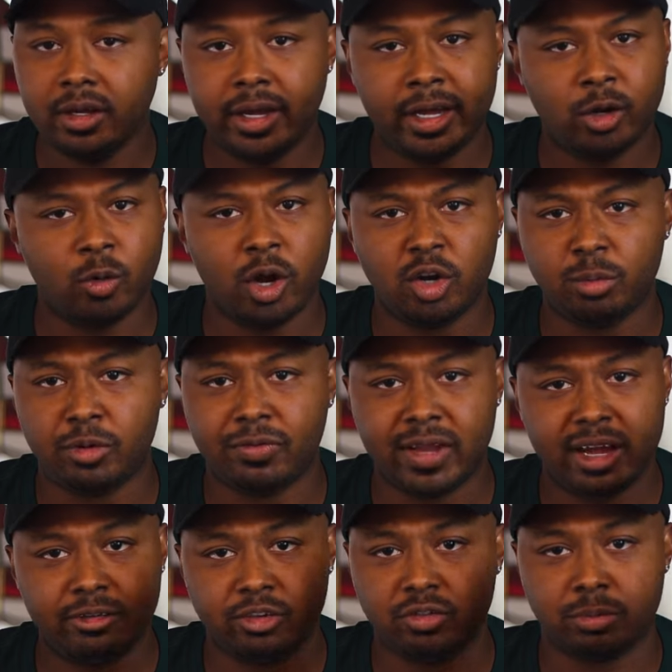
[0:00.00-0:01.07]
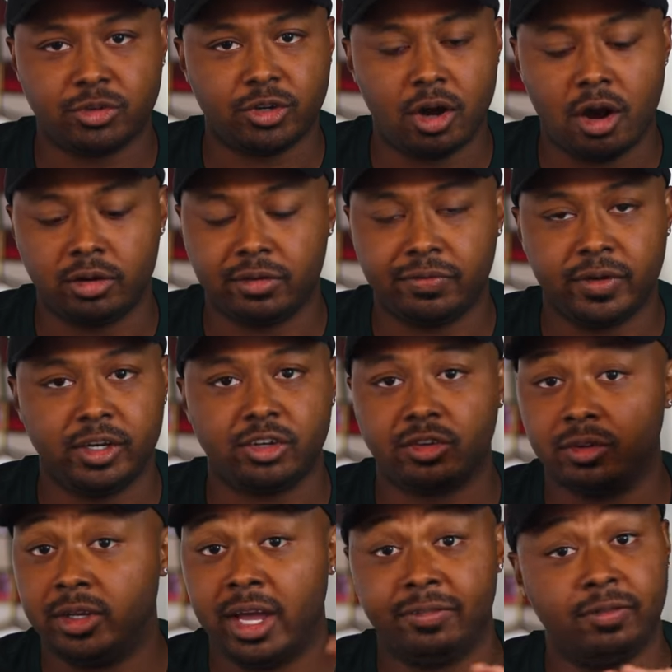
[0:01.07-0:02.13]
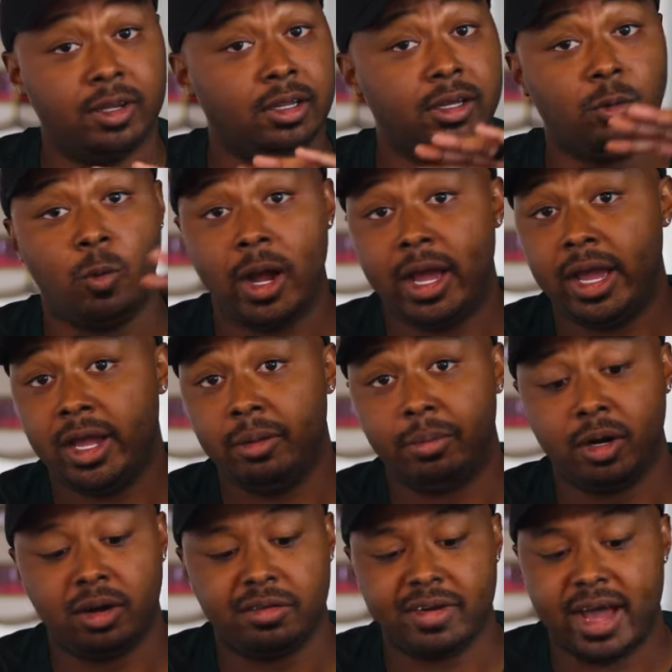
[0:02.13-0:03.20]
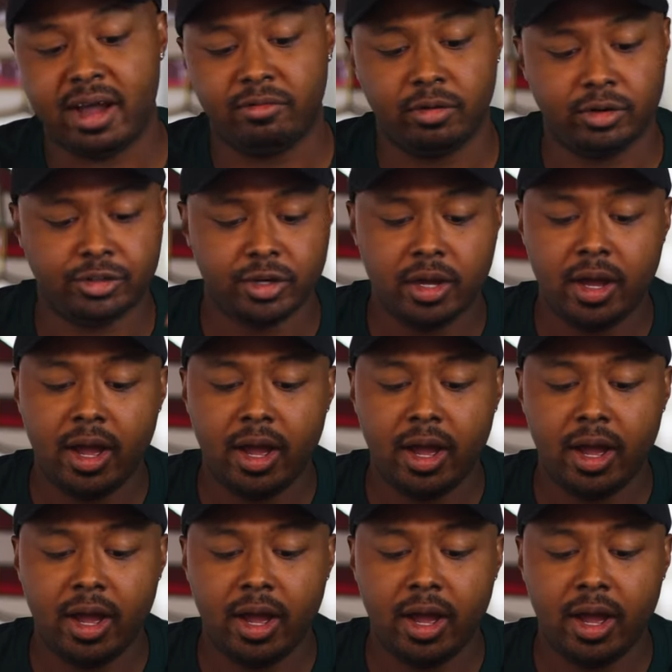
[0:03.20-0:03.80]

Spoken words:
Incredible flavors from start to finish. Definitely way above average.